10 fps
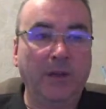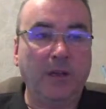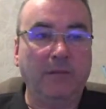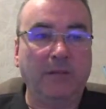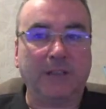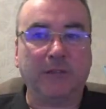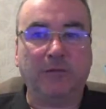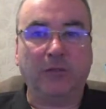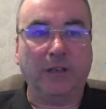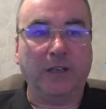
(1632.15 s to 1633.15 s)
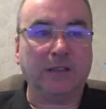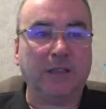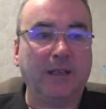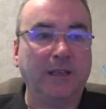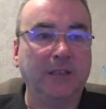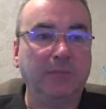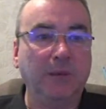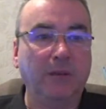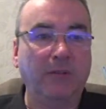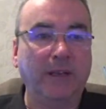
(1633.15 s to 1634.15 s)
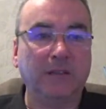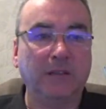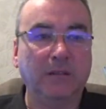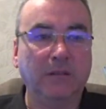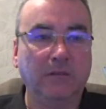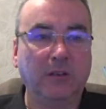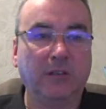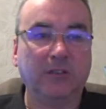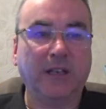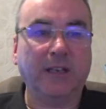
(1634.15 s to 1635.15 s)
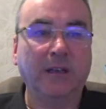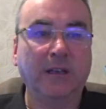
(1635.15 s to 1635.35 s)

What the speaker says: over the last 4 years, like, and it's been great, gotta say.